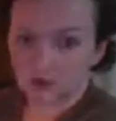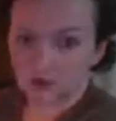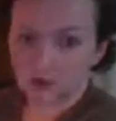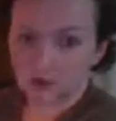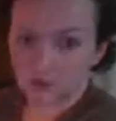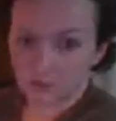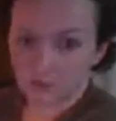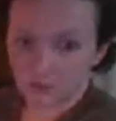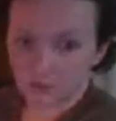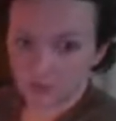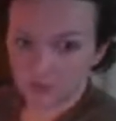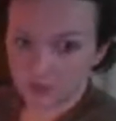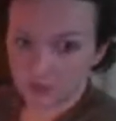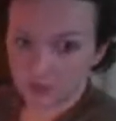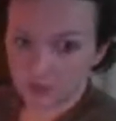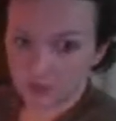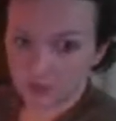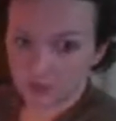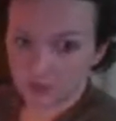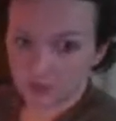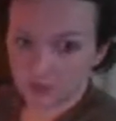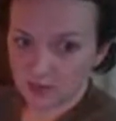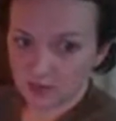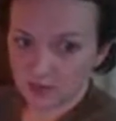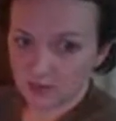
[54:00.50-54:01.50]
booze
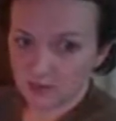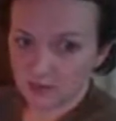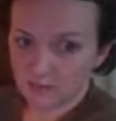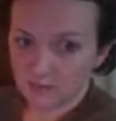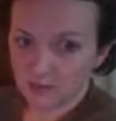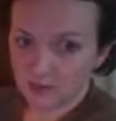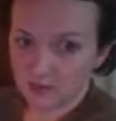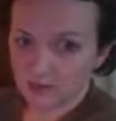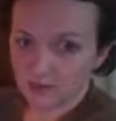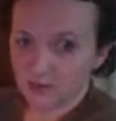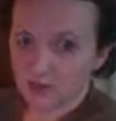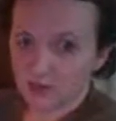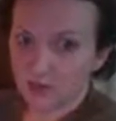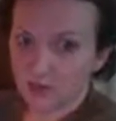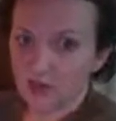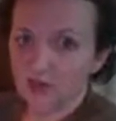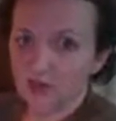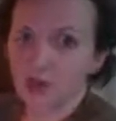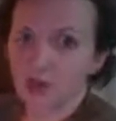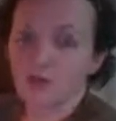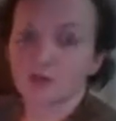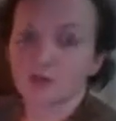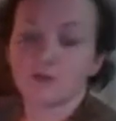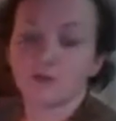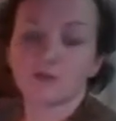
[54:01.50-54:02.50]
in
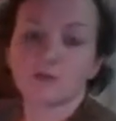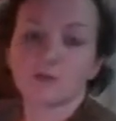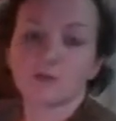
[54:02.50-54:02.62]
and use the